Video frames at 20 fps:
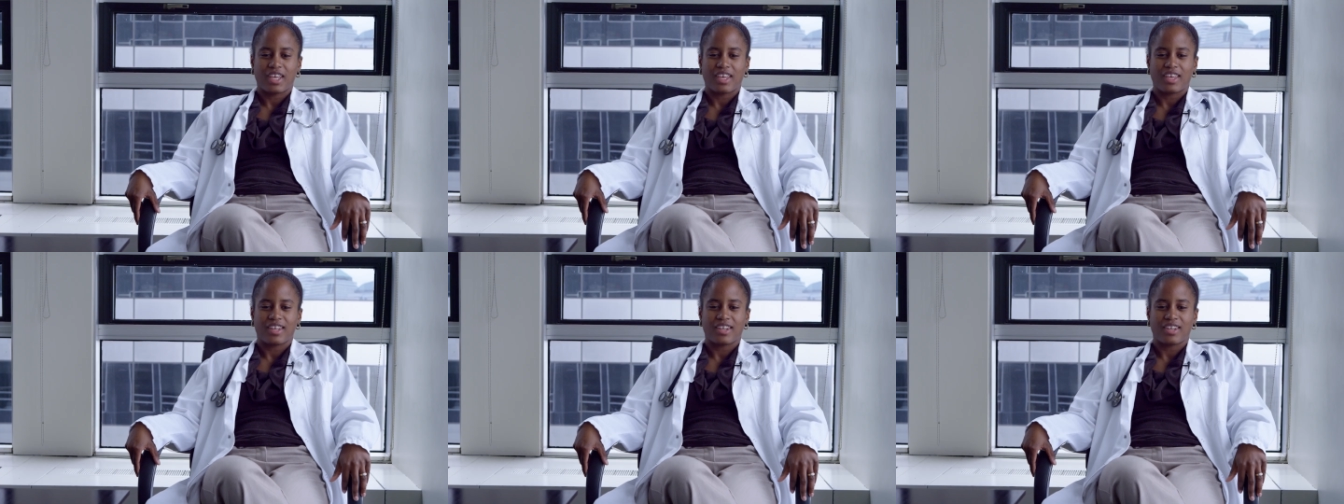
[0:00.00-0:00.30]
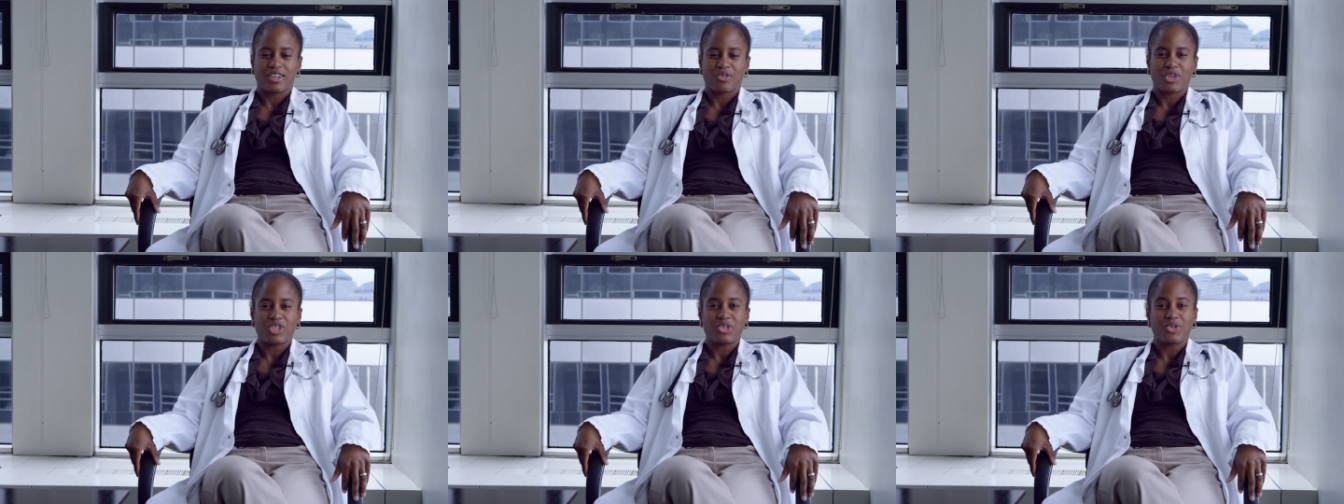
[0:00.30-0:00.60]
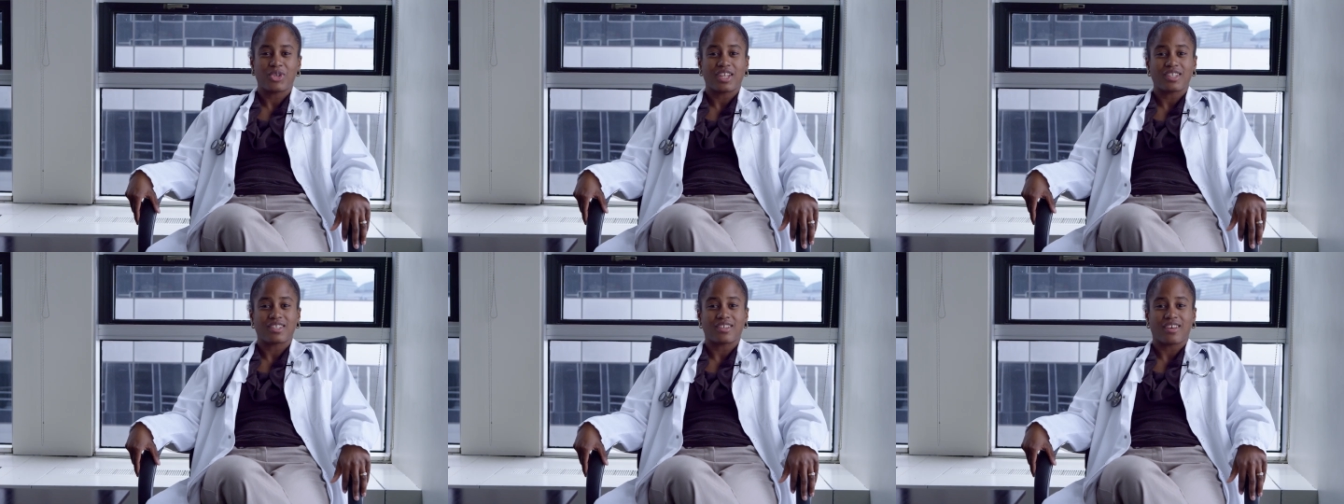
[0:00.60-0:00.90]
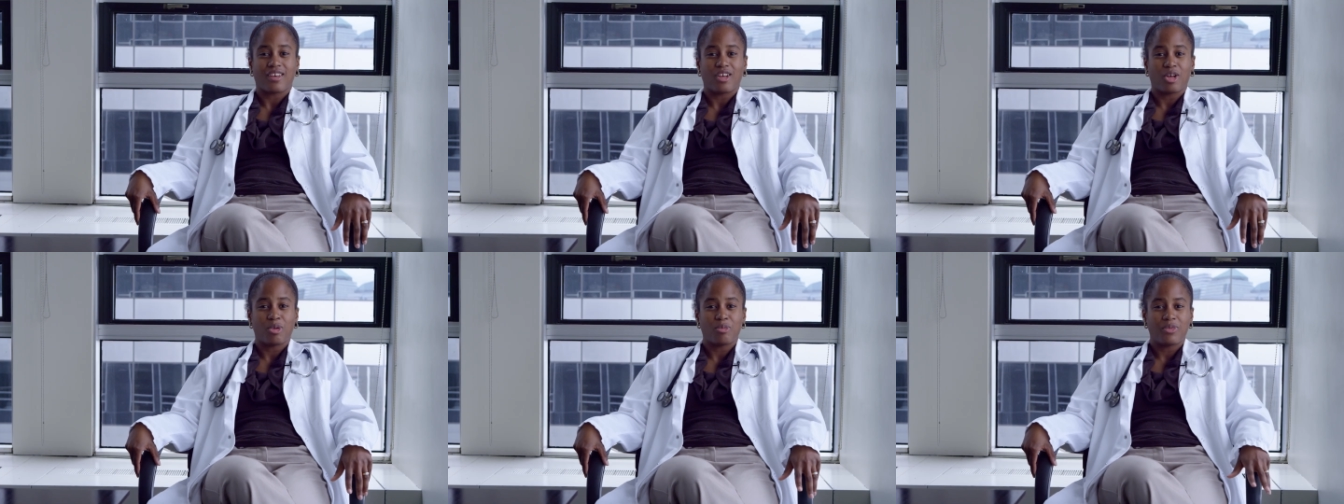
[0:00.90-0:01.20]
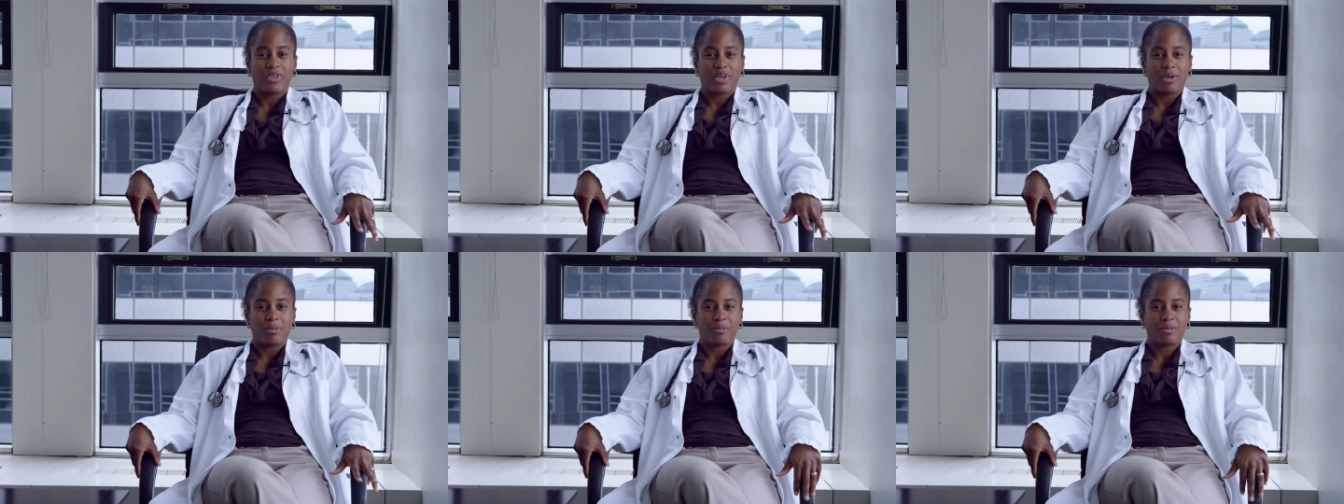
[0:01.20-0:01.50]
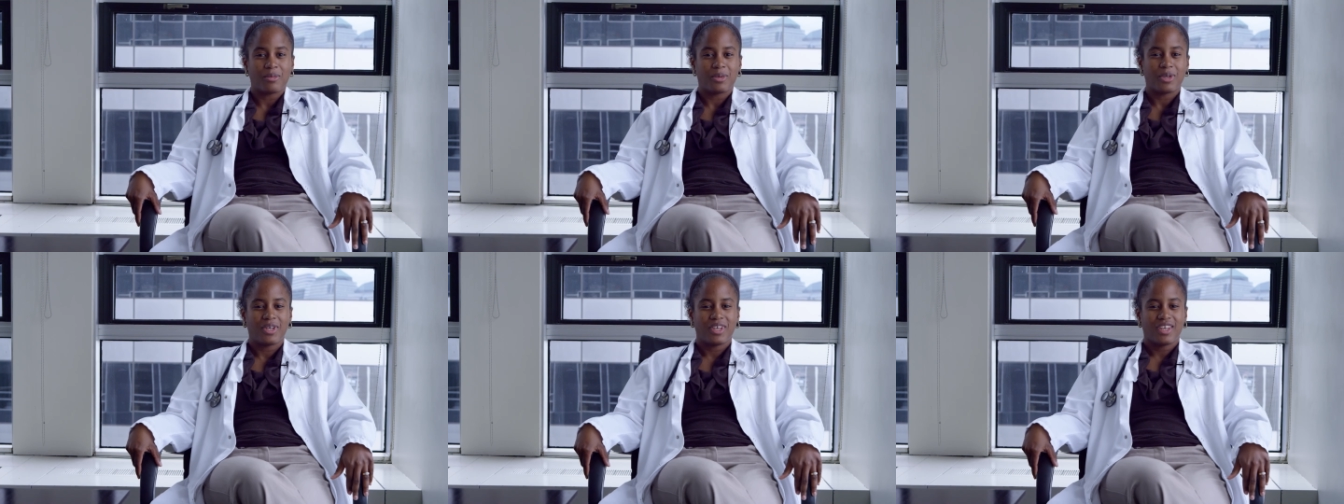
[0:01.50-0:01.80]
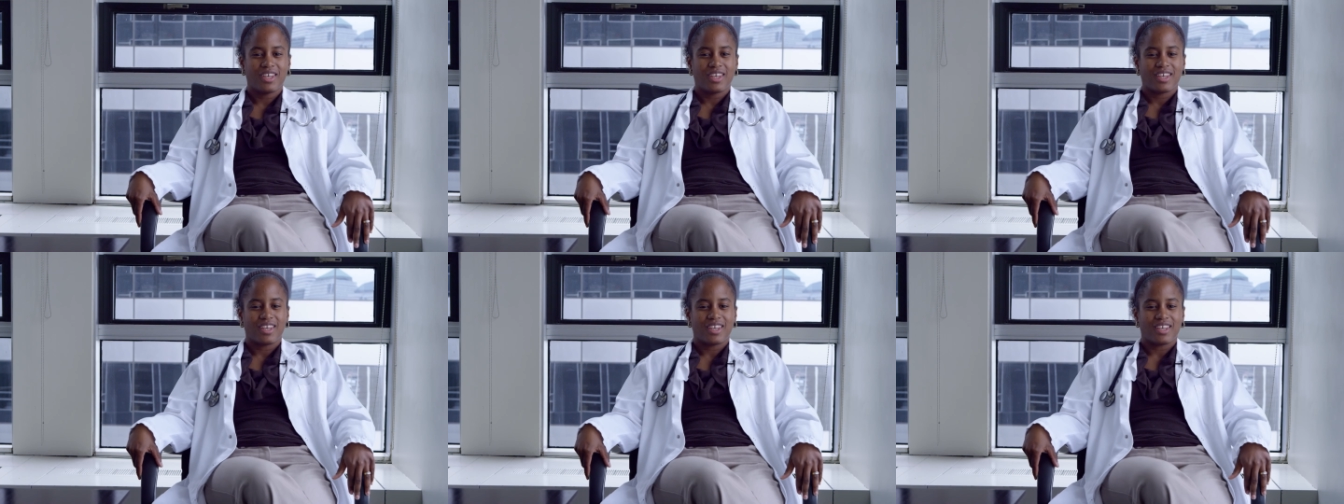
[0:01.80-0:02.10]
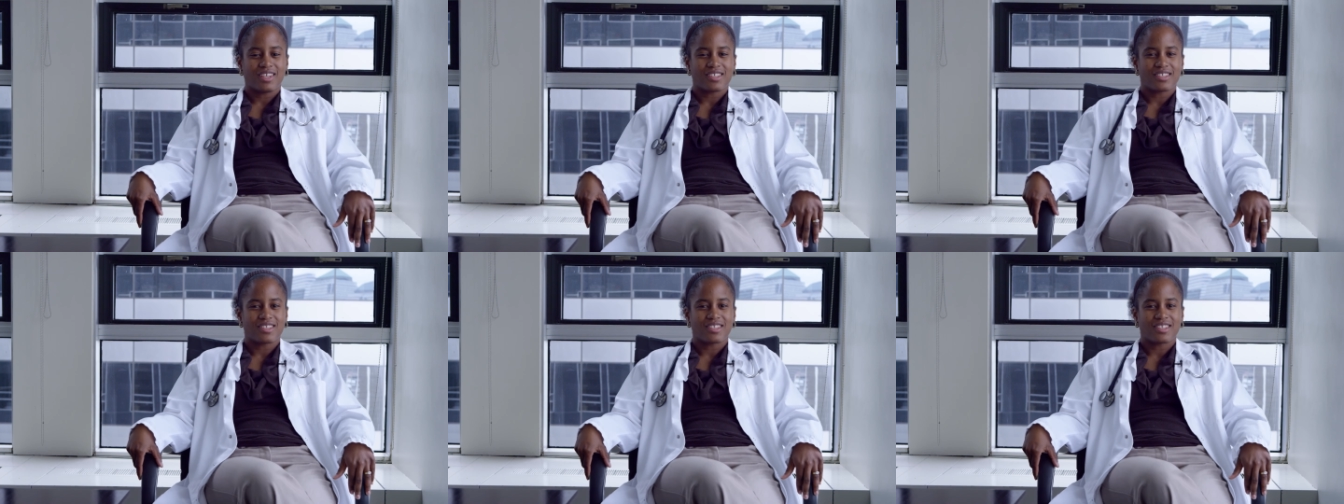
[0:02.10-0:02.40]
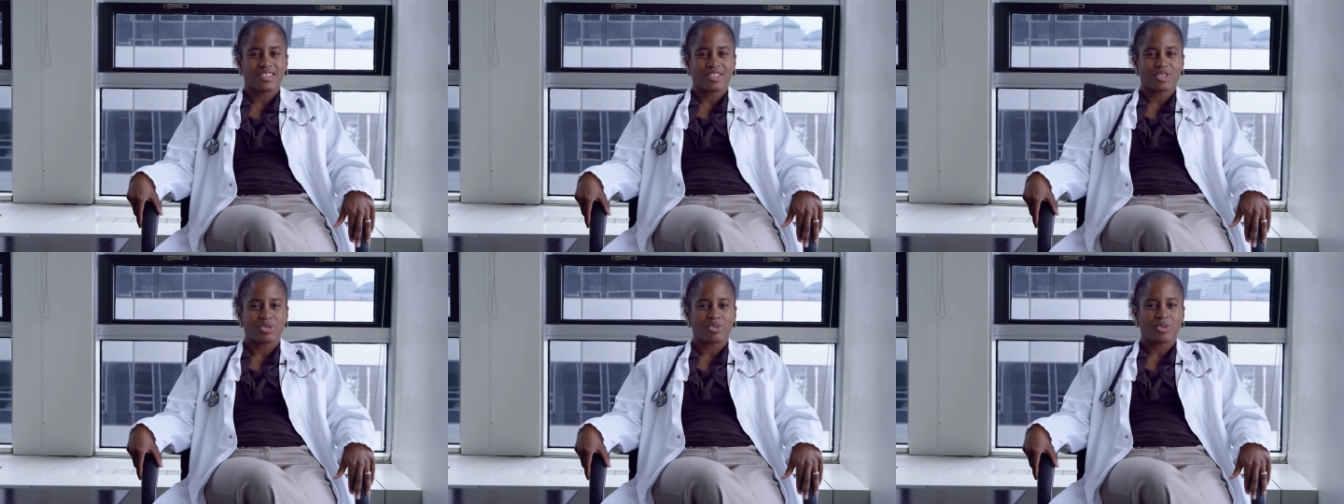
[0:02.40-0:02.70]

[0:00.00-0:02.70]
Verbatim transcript: and when you get to help them, it's, it's